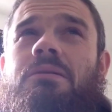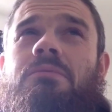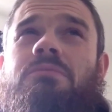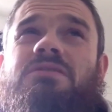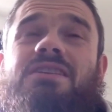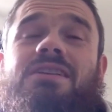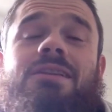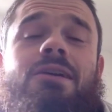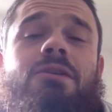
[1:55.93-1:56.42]
was
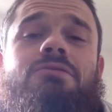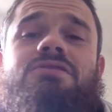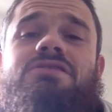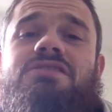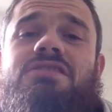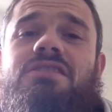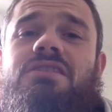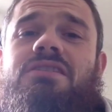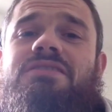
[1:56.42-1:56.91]
close
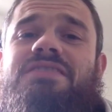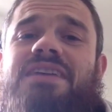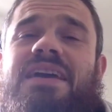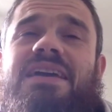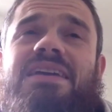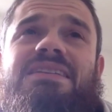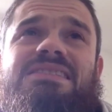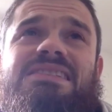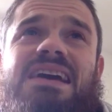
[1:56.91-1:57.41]
to
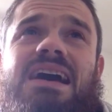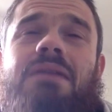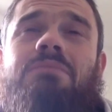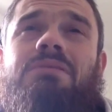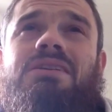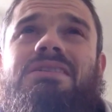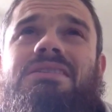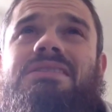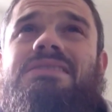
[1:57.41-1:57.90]
taking
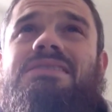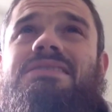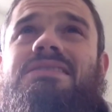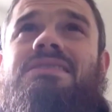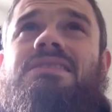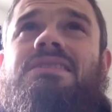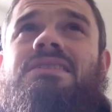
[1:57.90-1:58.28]
tablets,